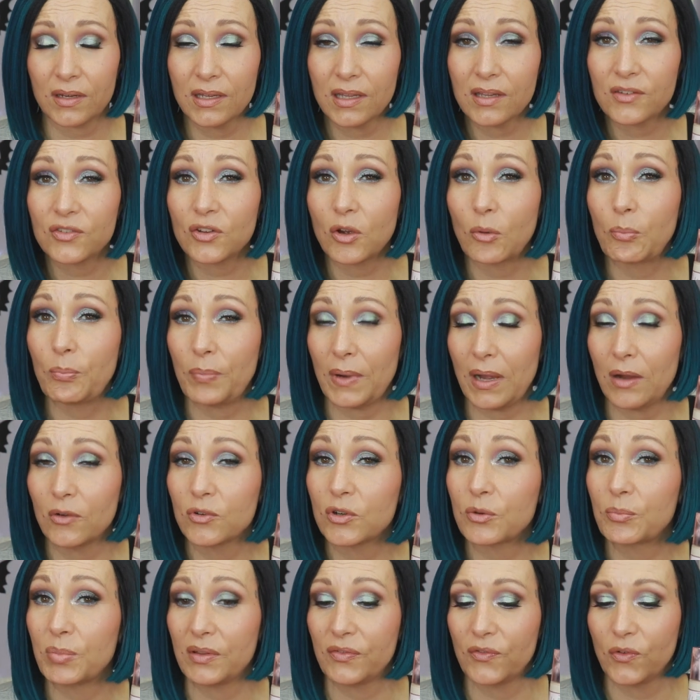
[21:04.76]
technique, so
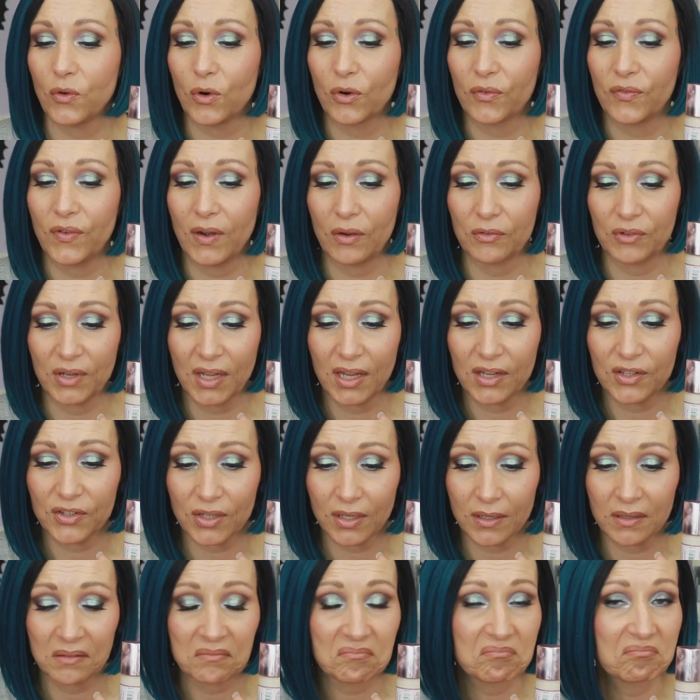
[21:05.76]
powder before
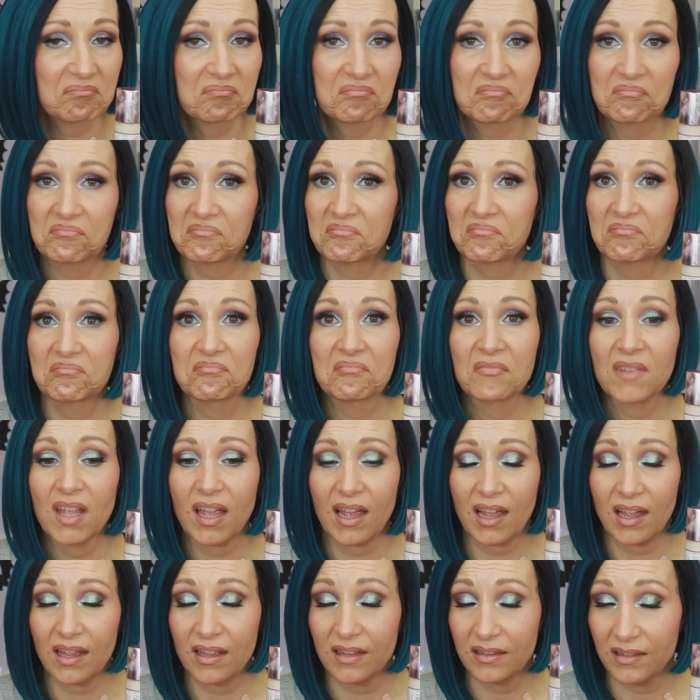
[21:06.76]
foundation.
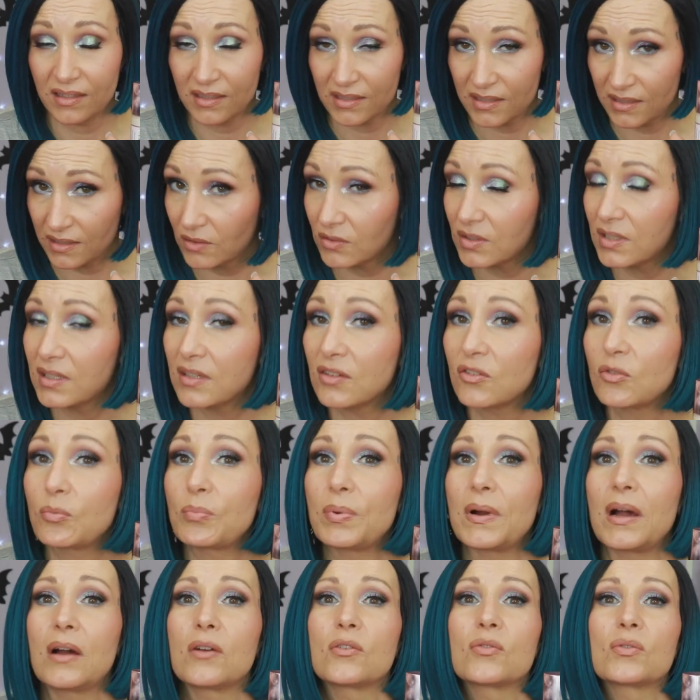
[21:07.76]
I still needed to
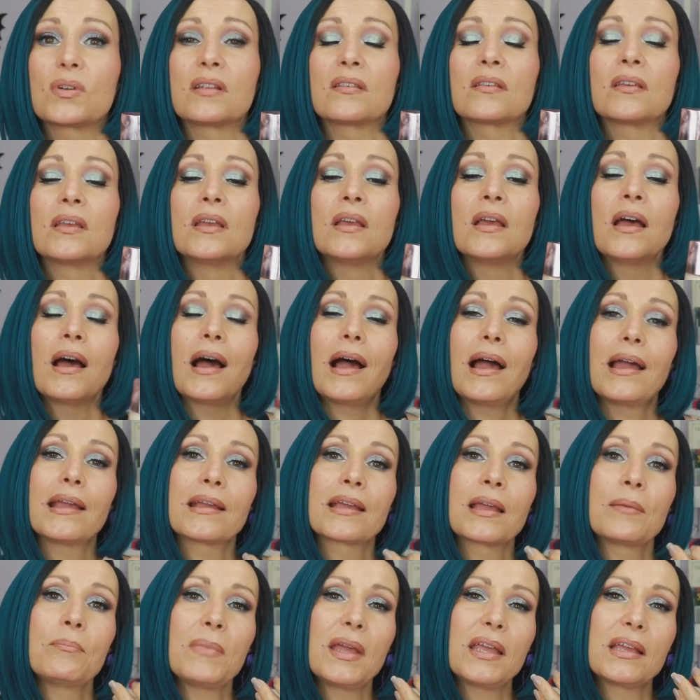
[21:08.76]
powder it. I
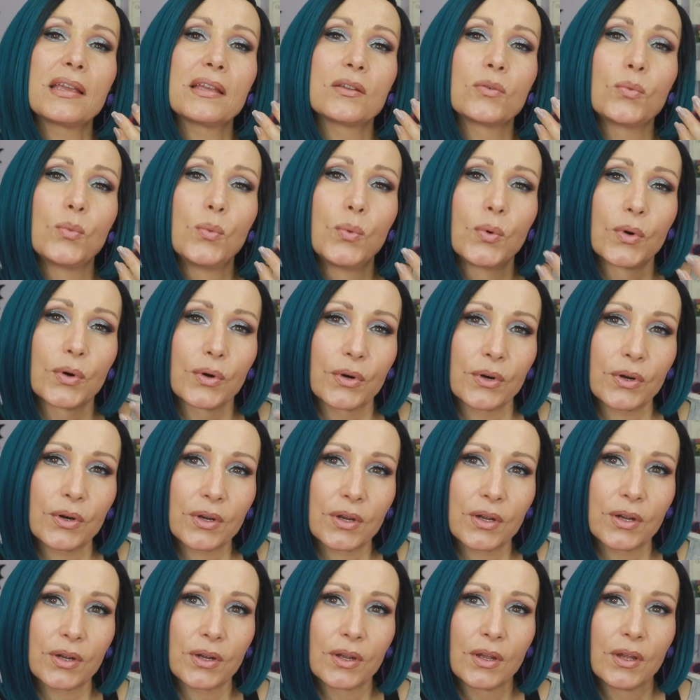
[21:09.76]
can make it
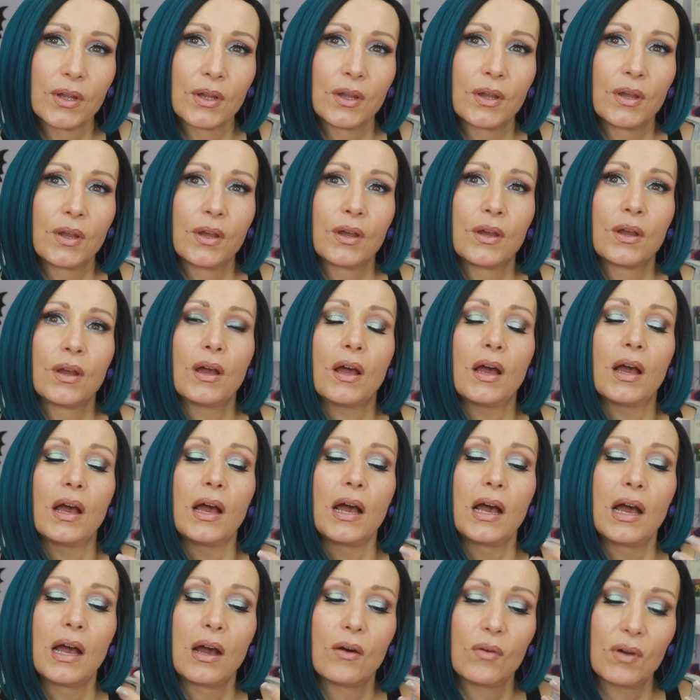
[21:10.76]
work.
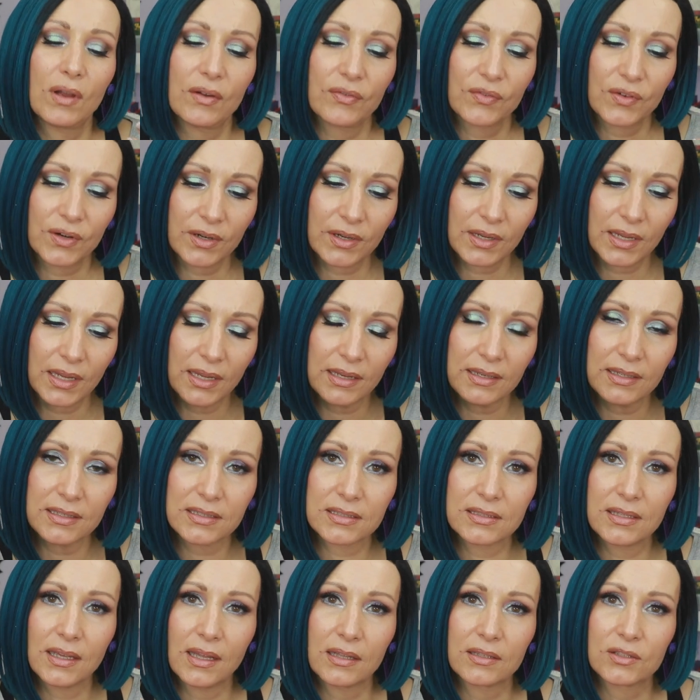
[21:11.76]
However, it
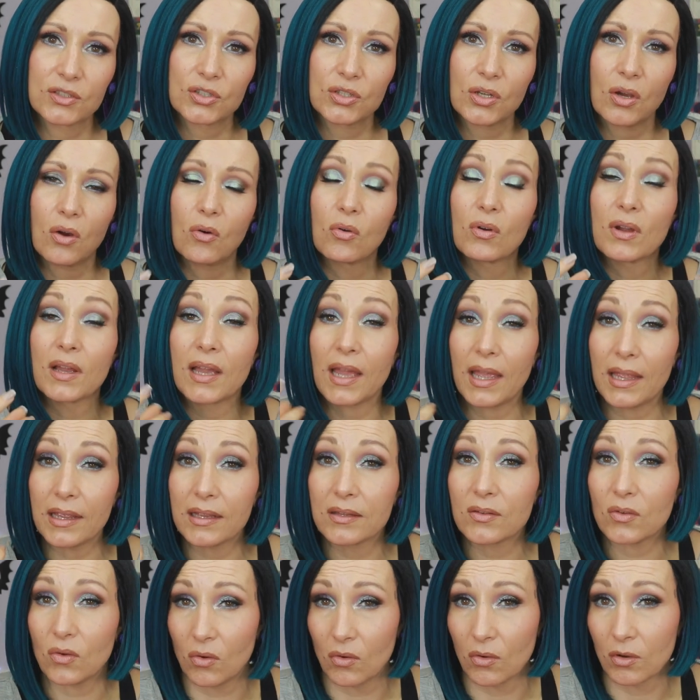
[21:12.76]
is then so
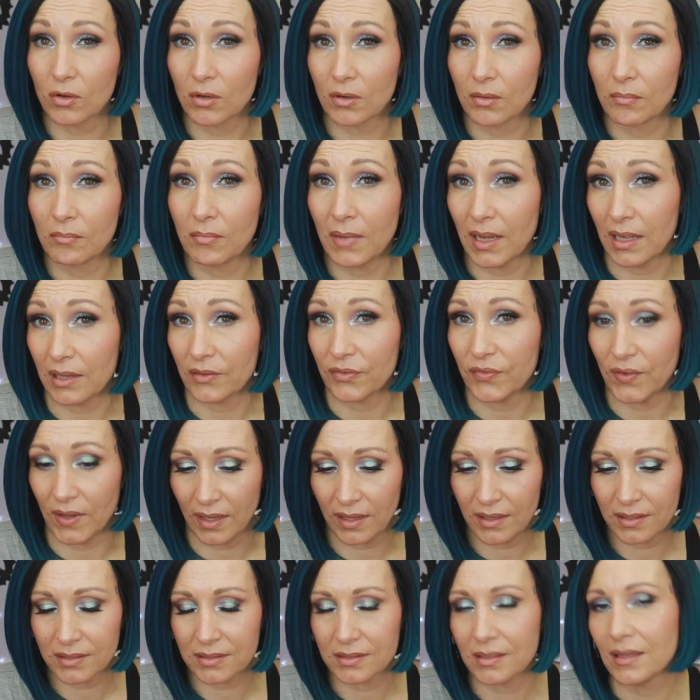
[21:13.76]
caked on my
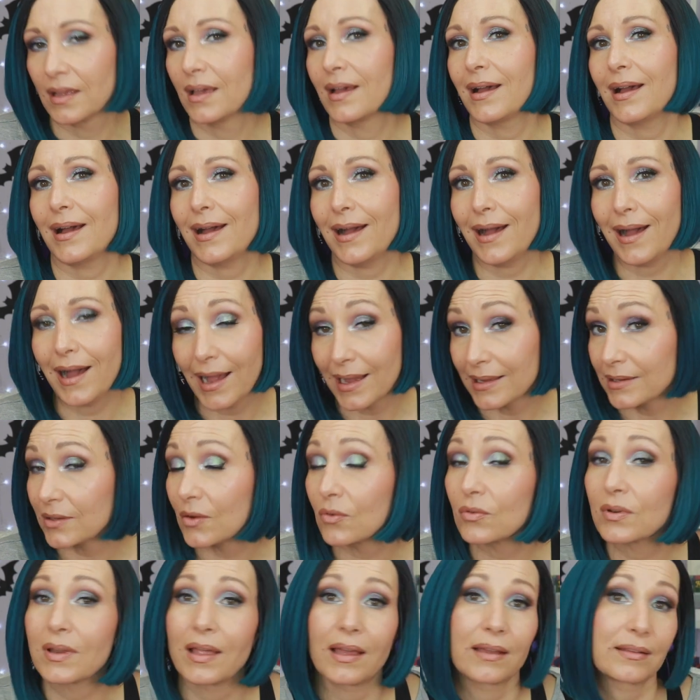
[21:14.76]
face. I
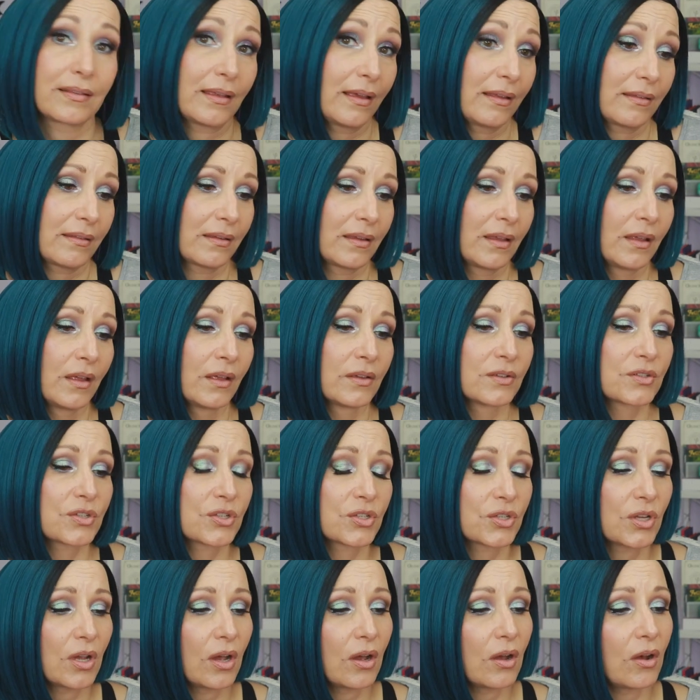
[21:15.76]
don't like that.
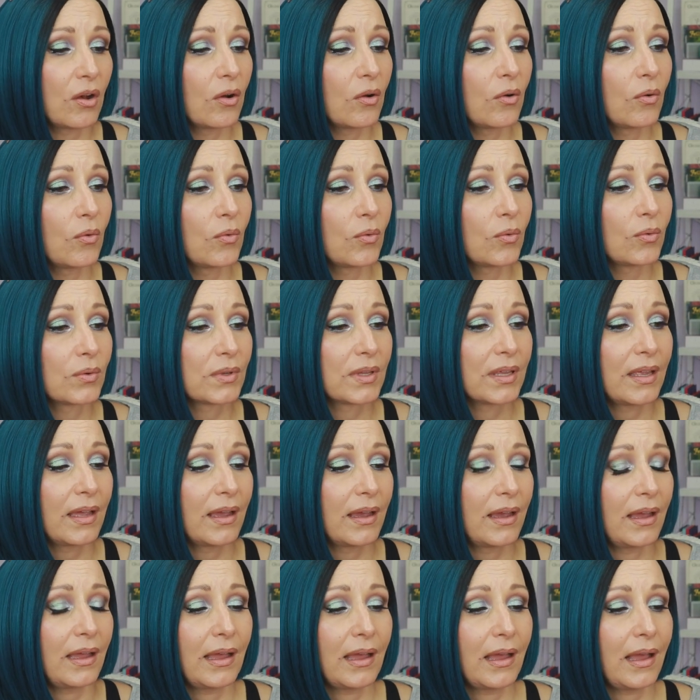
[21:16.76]
So
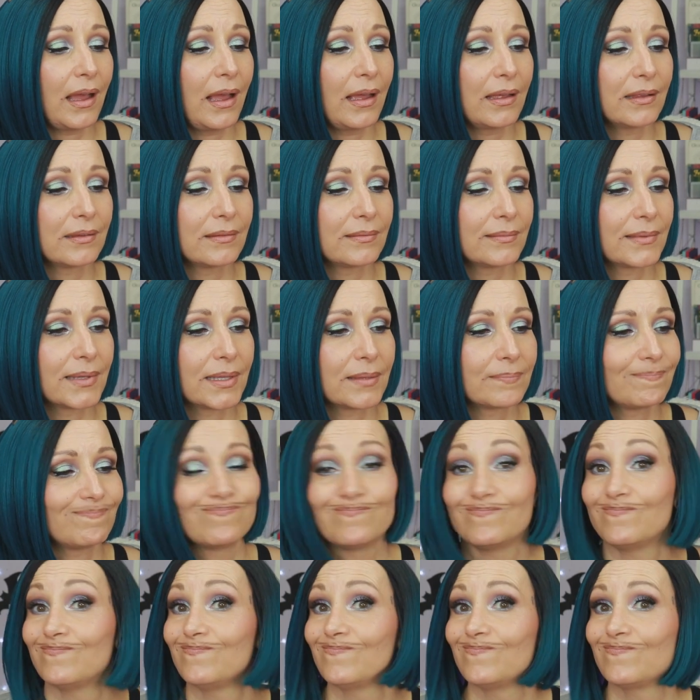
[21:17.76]
yeah, I,
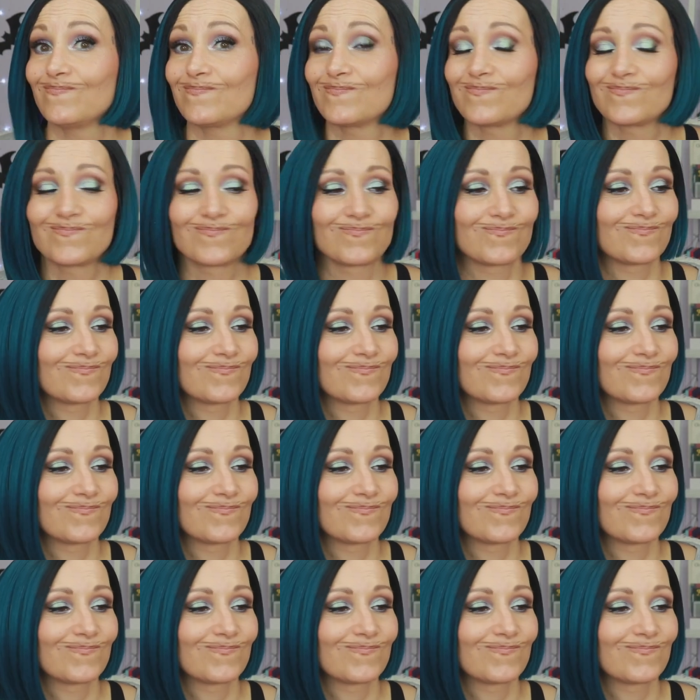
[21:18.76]
mm,